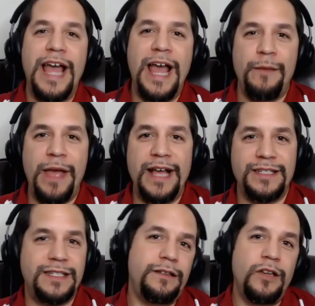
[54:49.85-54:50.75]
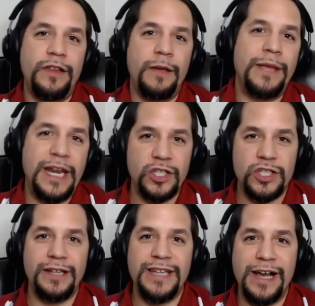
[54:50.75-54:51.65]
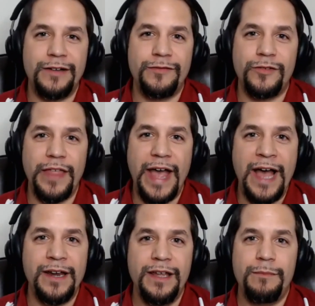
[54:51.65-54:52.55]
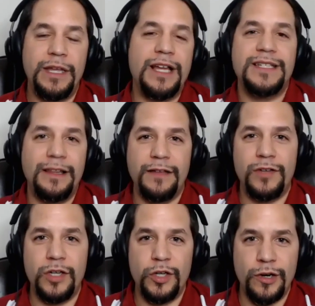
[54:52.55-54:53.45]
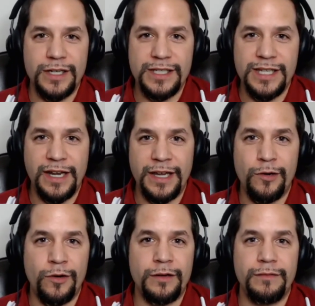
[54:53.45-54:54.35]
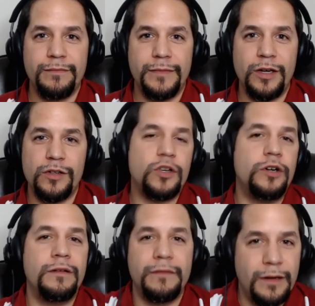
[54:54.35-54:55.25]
MS, them getting shut down for that because they live in New York City or certain